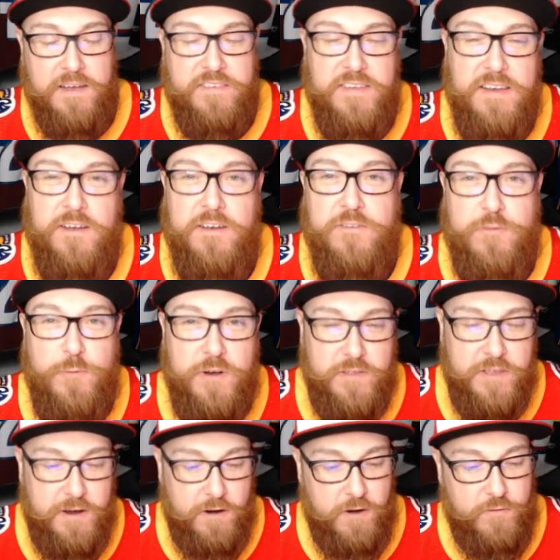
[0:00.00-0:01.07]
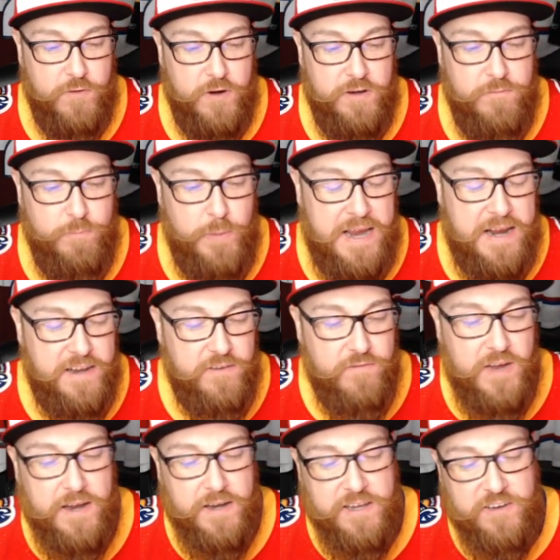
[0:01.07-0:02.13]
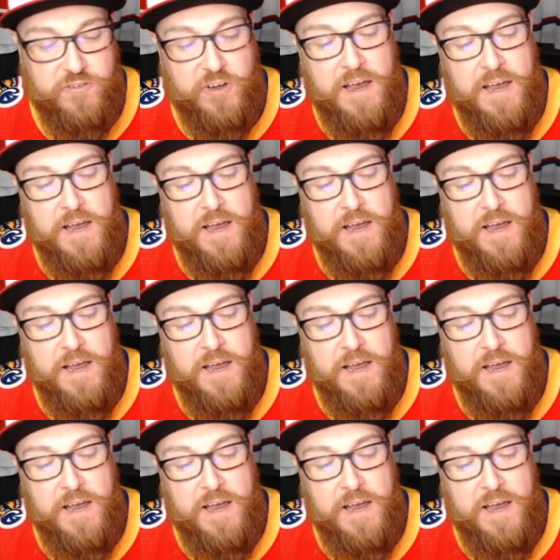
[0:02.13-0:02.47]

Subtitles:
Seen on Twitter there, our friend Man Advantage